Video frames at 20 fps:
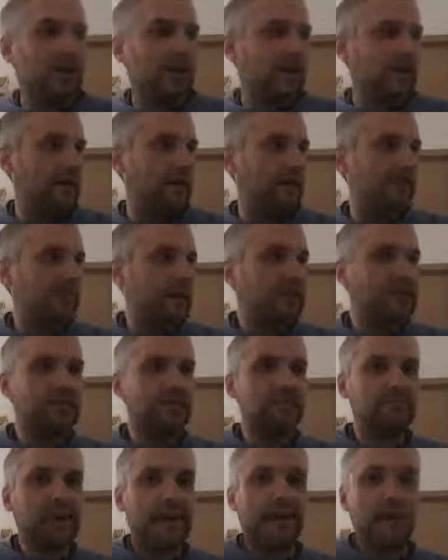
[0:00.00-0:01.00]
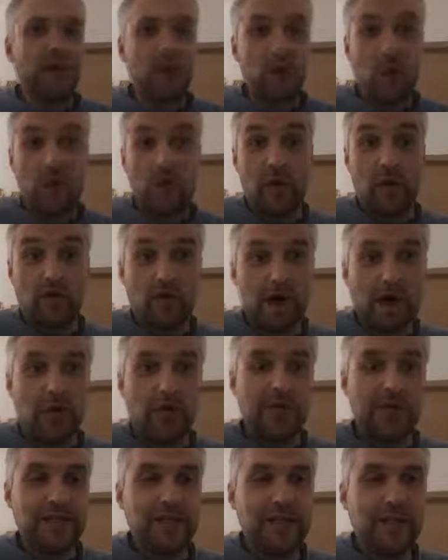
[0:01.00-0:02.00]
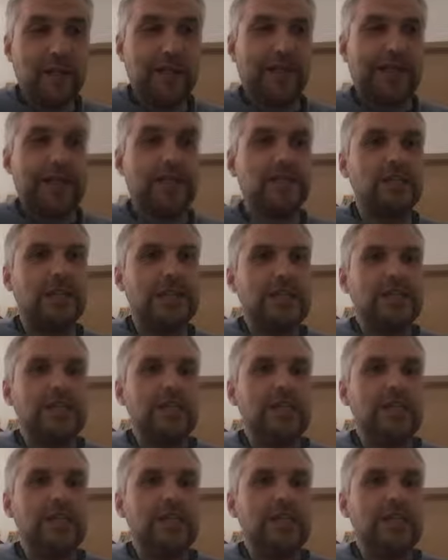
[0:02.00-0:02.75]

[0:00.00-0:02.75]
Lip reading: and a massive battle going around these guys.